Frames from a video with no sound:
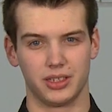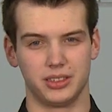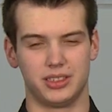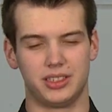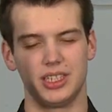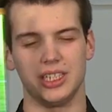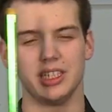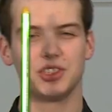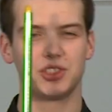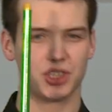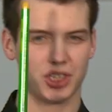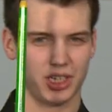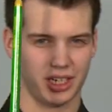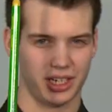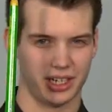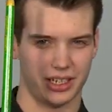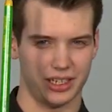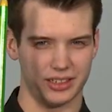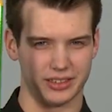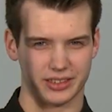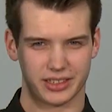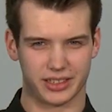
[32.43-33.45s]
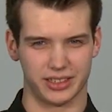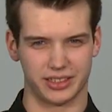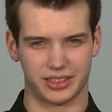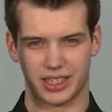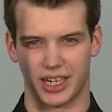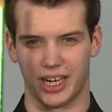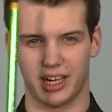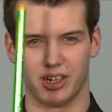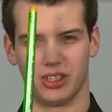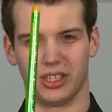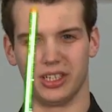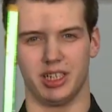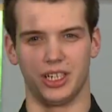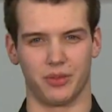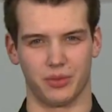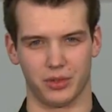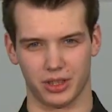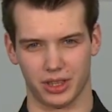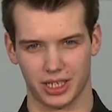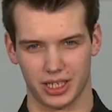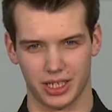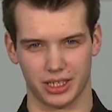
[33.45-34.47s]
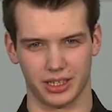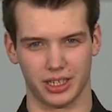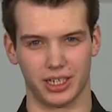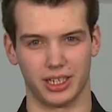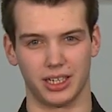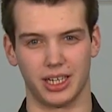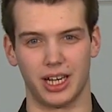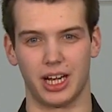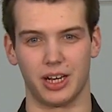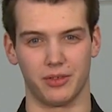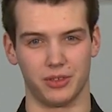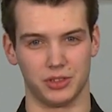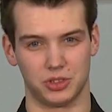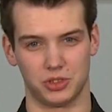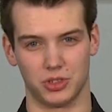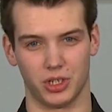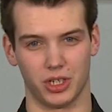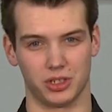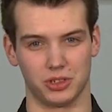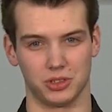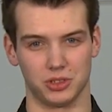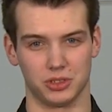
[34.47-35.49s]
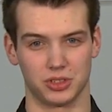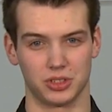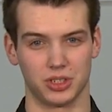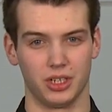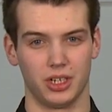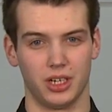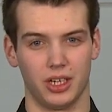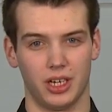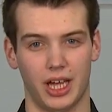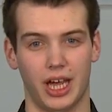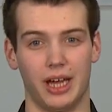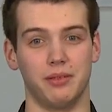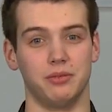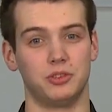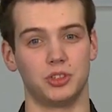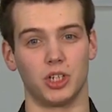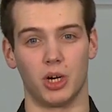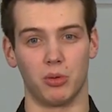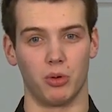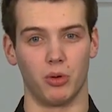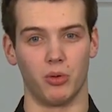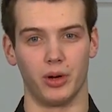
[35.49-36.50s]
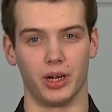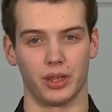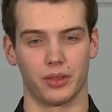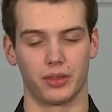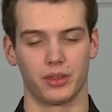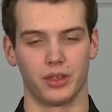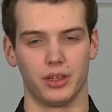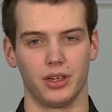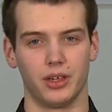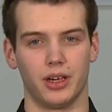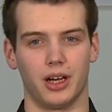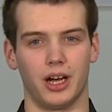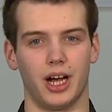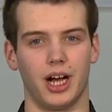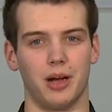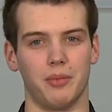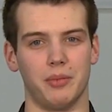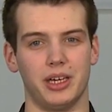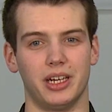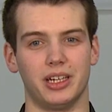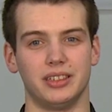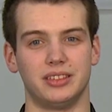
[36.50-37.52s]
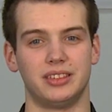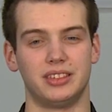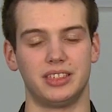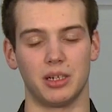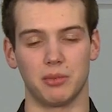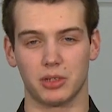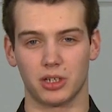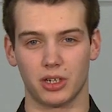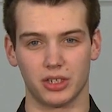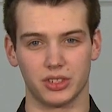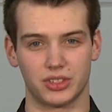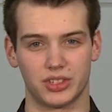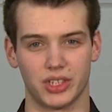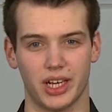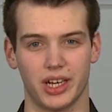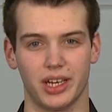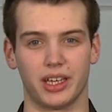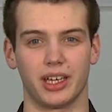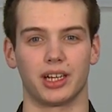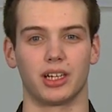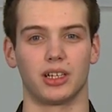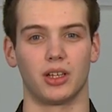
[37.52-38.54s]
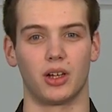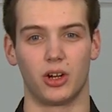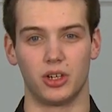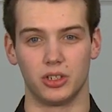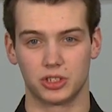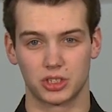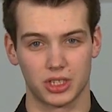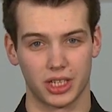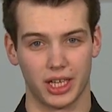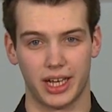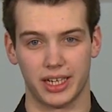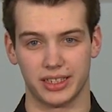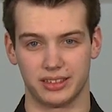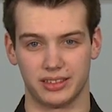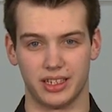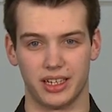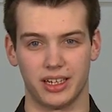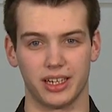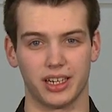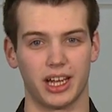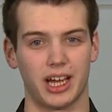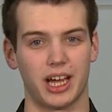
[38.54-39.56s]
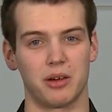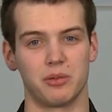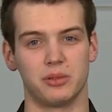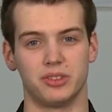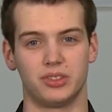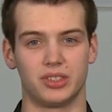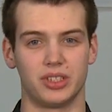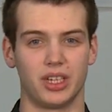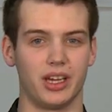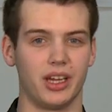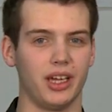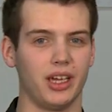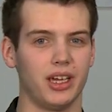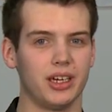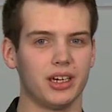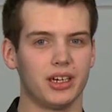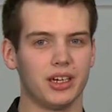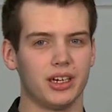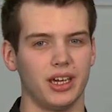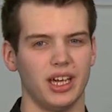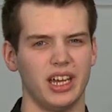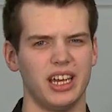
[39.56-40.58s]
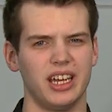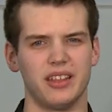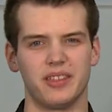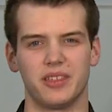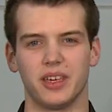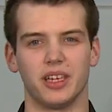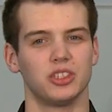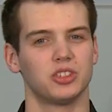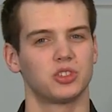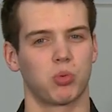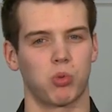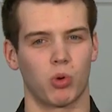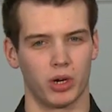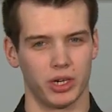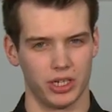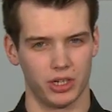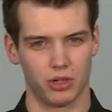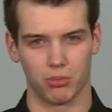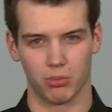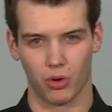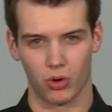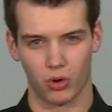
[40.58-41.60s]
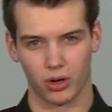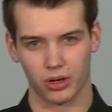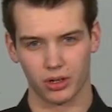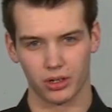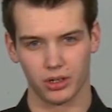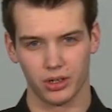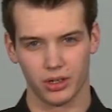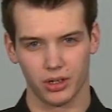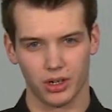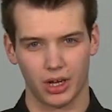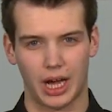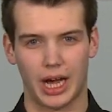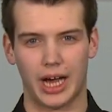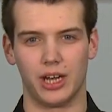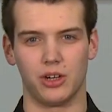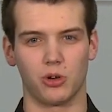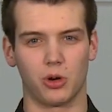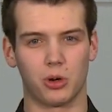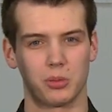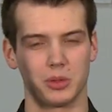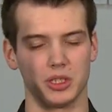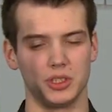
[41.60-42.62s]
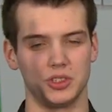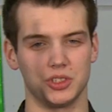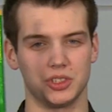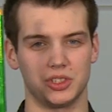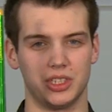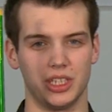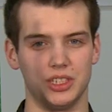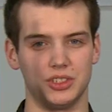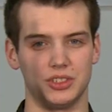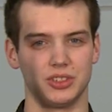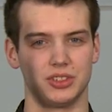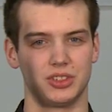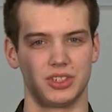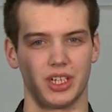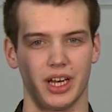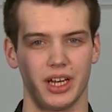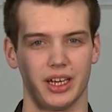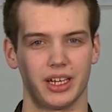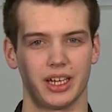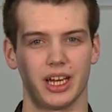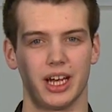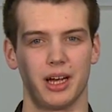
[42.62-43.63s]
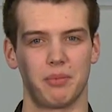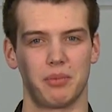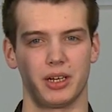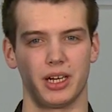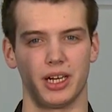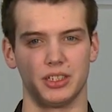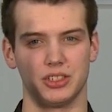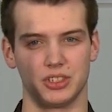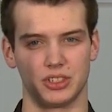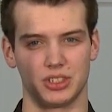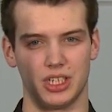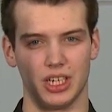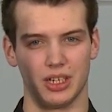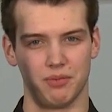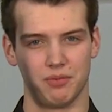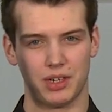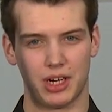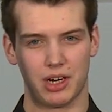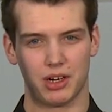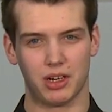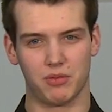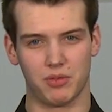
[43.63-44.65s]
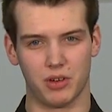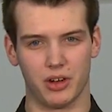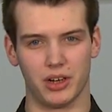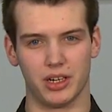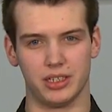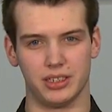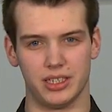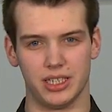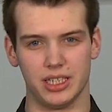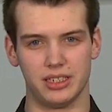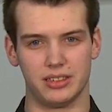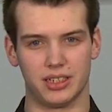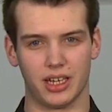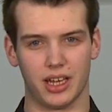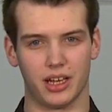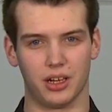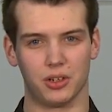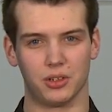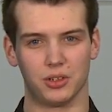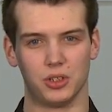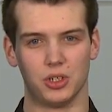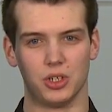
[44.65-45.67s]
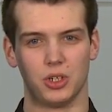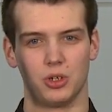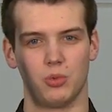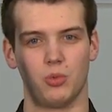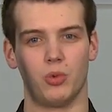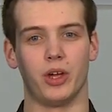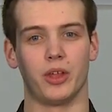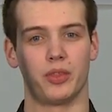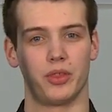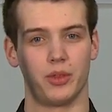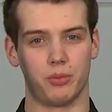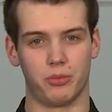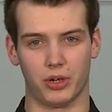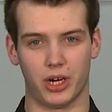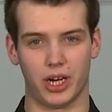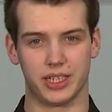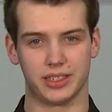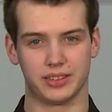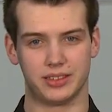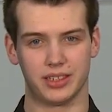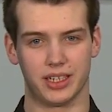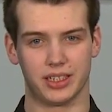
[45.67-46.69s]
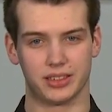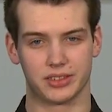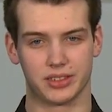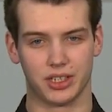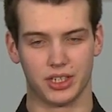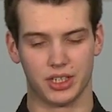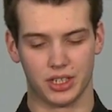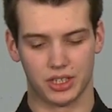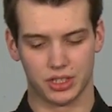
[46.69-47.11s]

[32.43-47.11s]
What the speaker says: Teaching it is an entirely different thing that a lot of instructors have trouble with. In a seminar setting, in a large class setting, I would say anything 20 or more. I normally just teach it standing up, and I just get very, very detailed with the process.